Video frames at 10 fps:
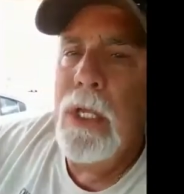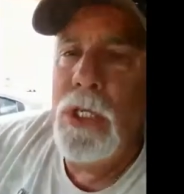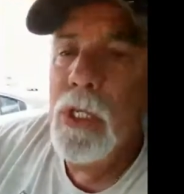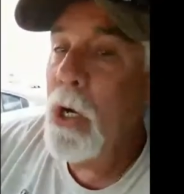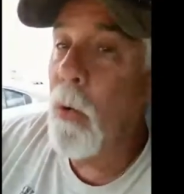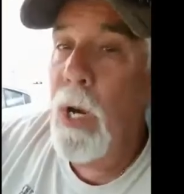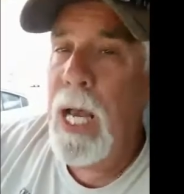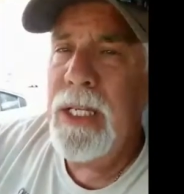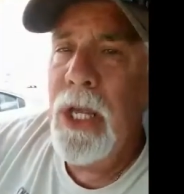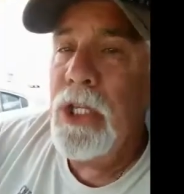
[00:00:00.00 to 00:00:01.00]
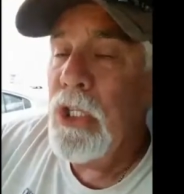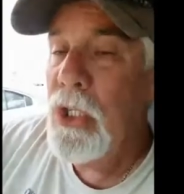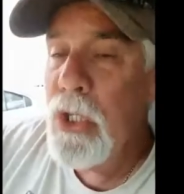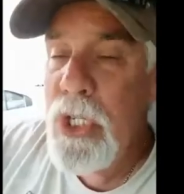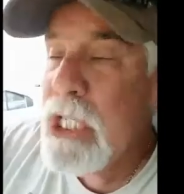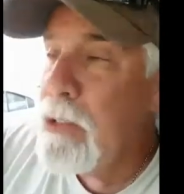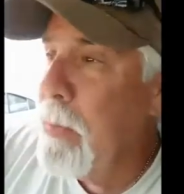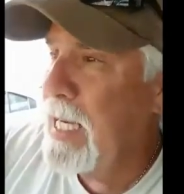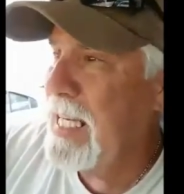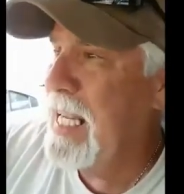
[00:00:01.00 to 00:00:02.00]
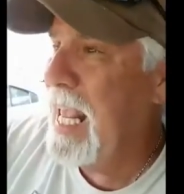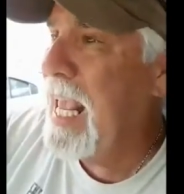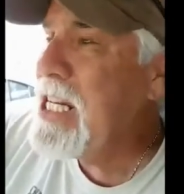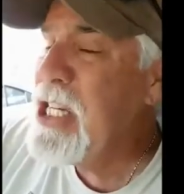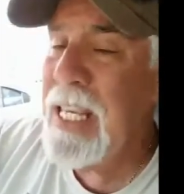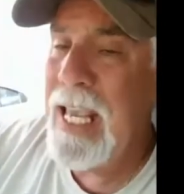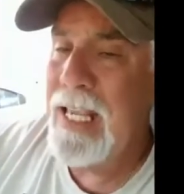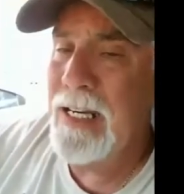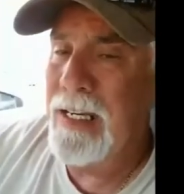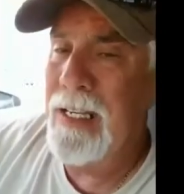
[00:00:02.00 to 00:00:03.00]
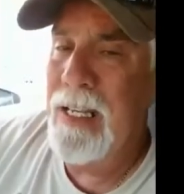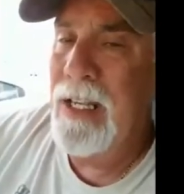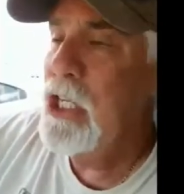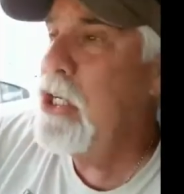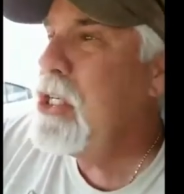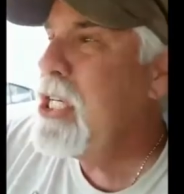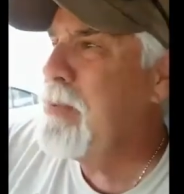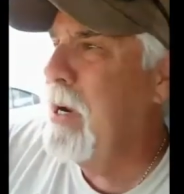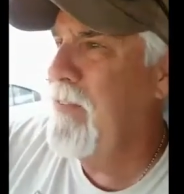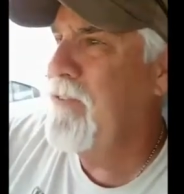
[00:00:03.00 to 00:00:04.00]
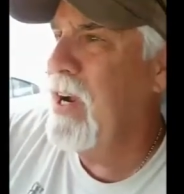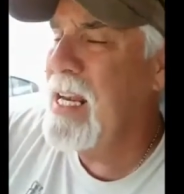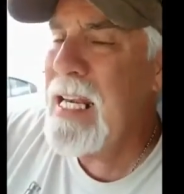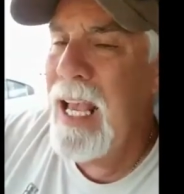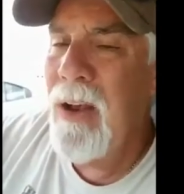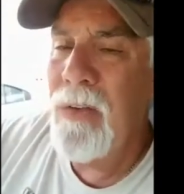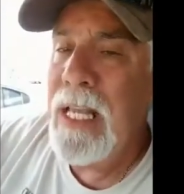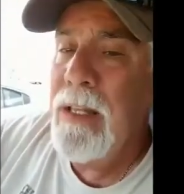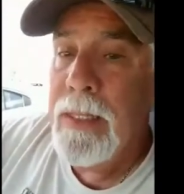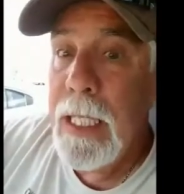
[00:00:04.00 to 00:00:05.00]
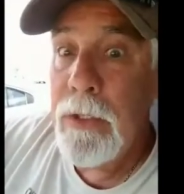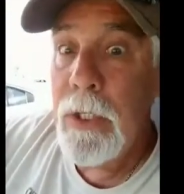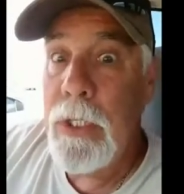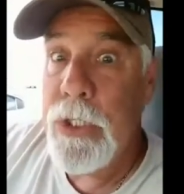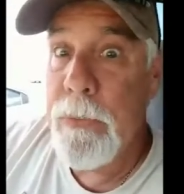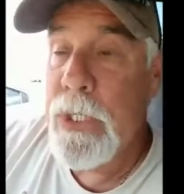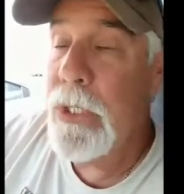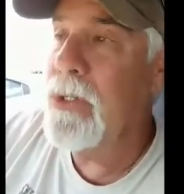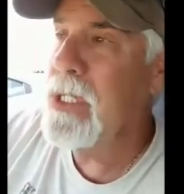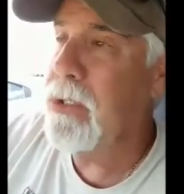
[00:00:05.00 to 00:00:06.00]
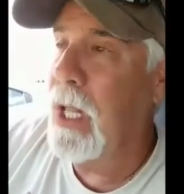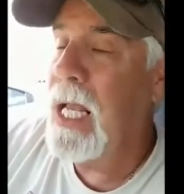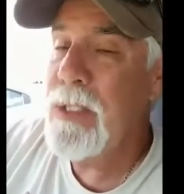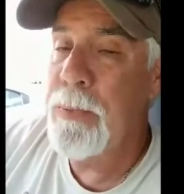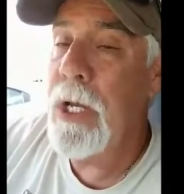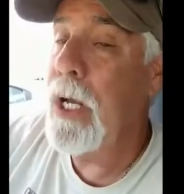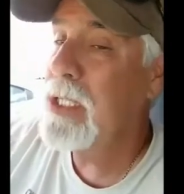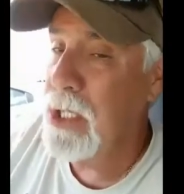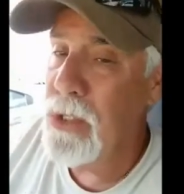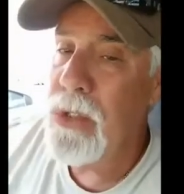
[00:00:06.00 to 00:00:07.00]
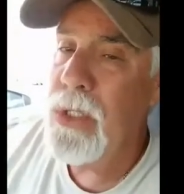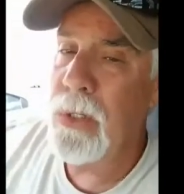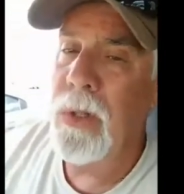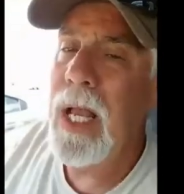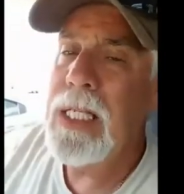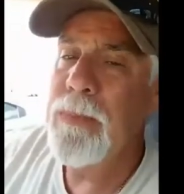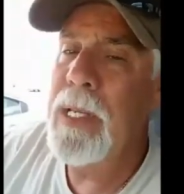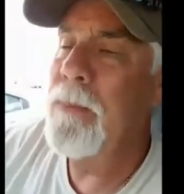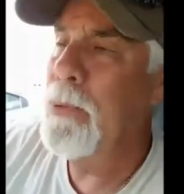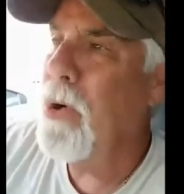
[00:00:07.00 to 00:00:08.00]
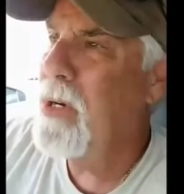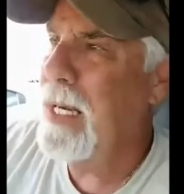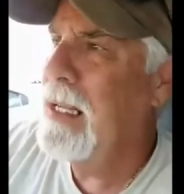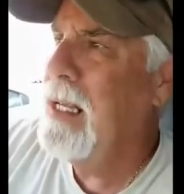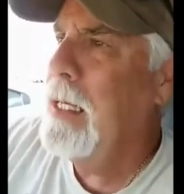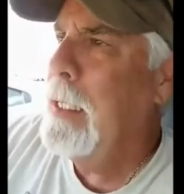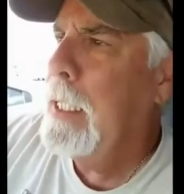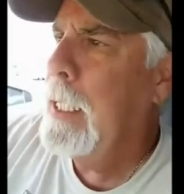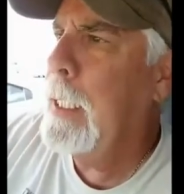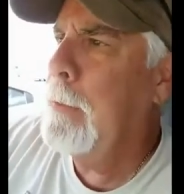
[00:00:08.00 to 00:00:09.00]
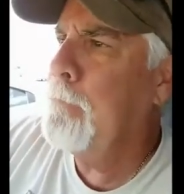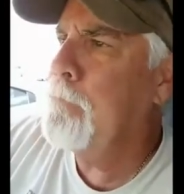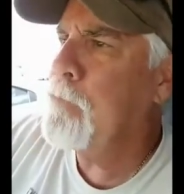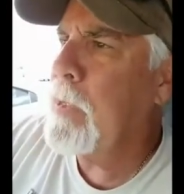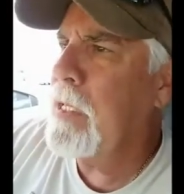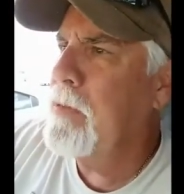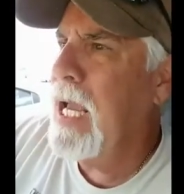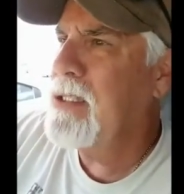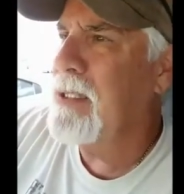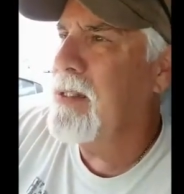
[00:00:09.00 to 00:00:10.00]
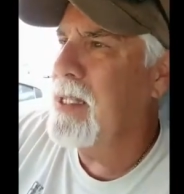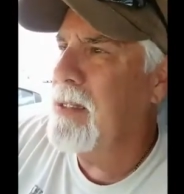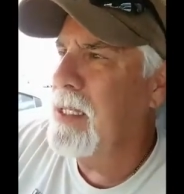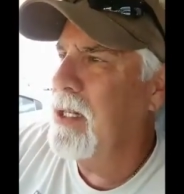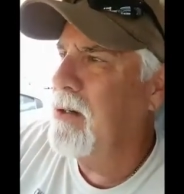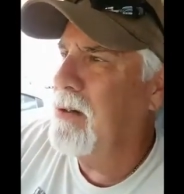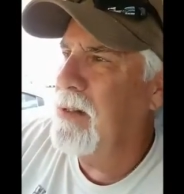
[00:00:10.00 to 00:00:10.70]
you know what? You just might get educated. You just might find out that there are some serious laws, constitutional laws, being broken. And that's, you know,